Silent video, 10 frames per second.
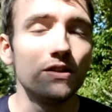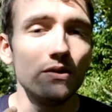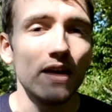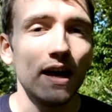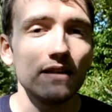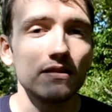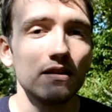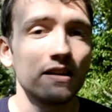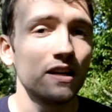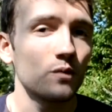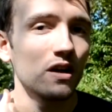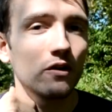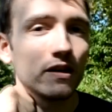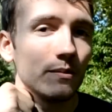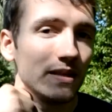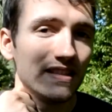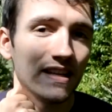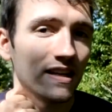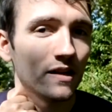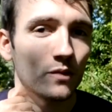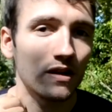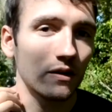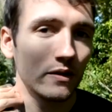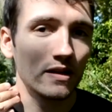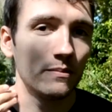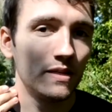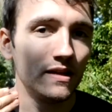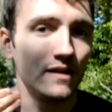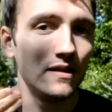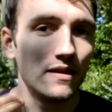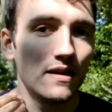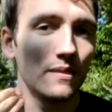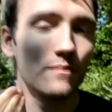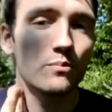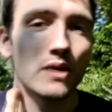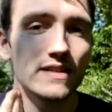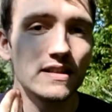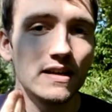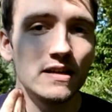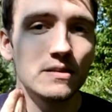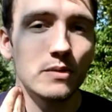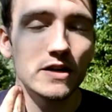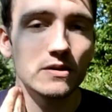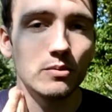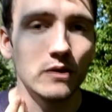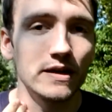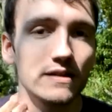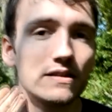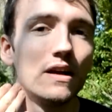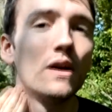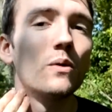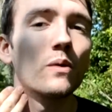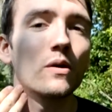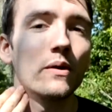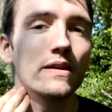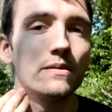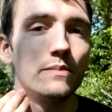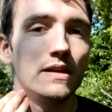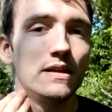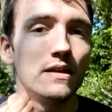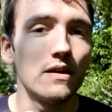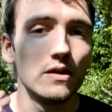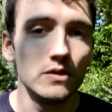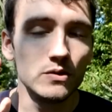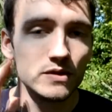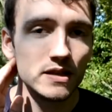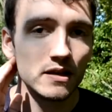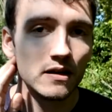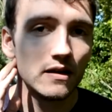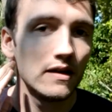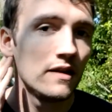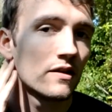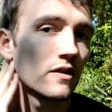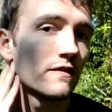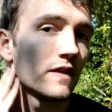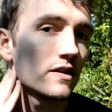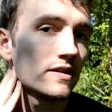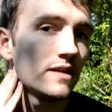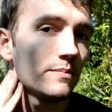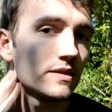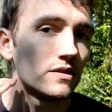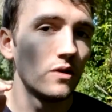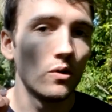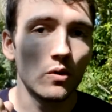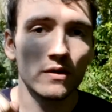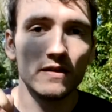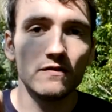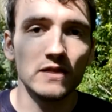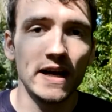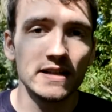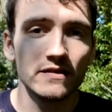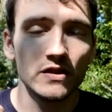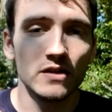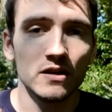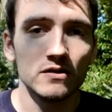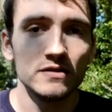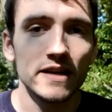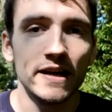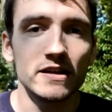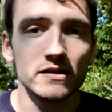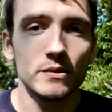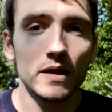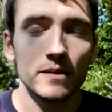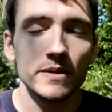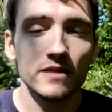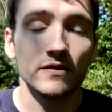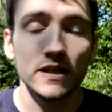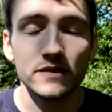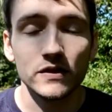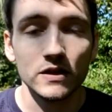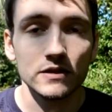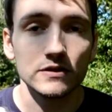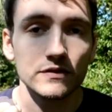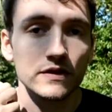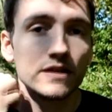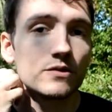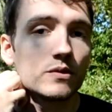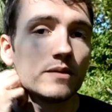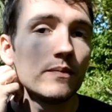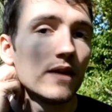to do that, again, we're not going to be digging, we're not going to be pressing into pressure points. We're going to be using either fingertips or the flats of your knuckles. I actually recommend the flats of your knuckles for this one.